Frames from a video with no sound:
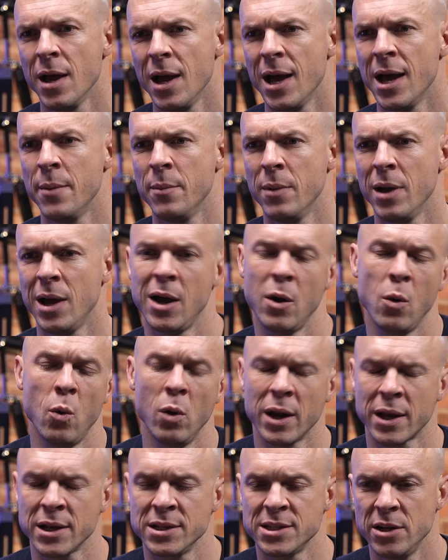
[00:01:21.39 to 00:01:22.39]
Um, uh,
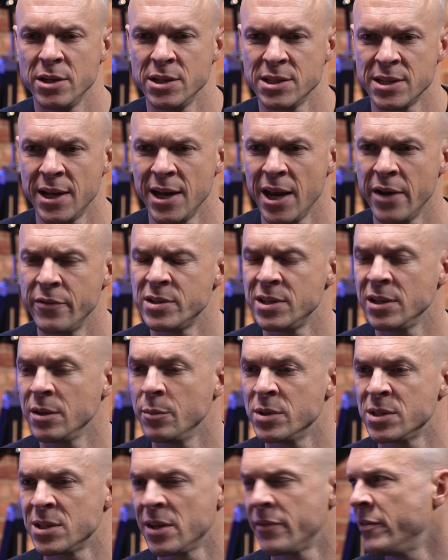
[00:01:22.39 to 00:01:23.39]
all I can tell you is that every single
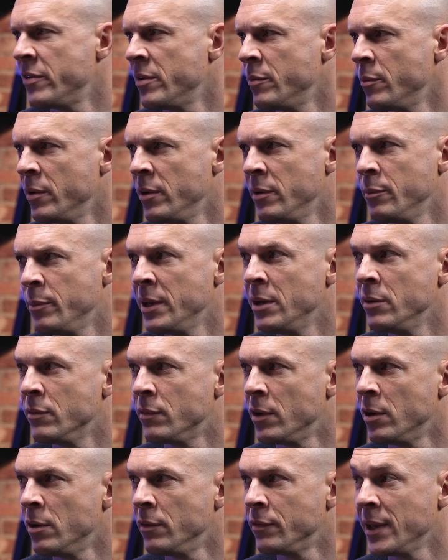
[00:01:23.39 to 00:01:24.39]
business I've ever been, been
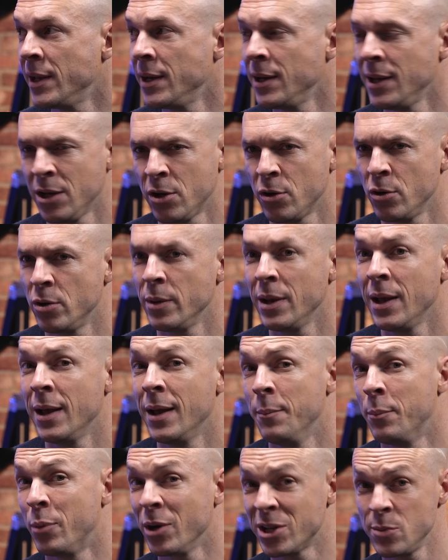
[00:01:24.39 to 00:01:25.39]
involved in, including
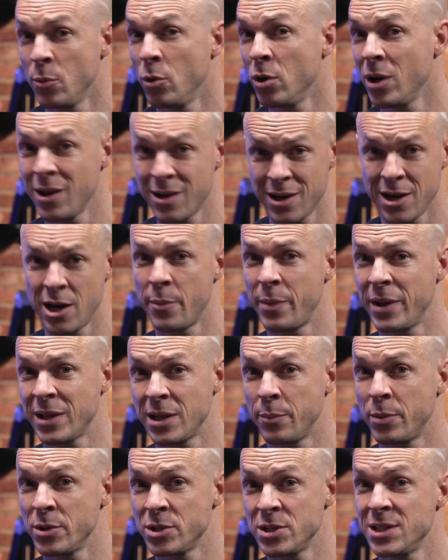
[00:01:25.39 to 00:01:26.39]
uh, bricks and mortar,
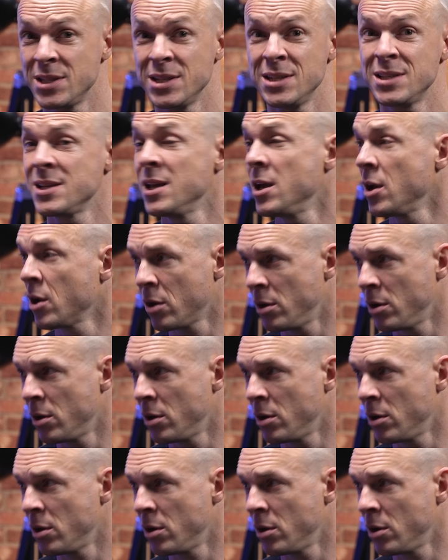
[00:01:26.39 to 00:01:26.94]
chiropractic businesses,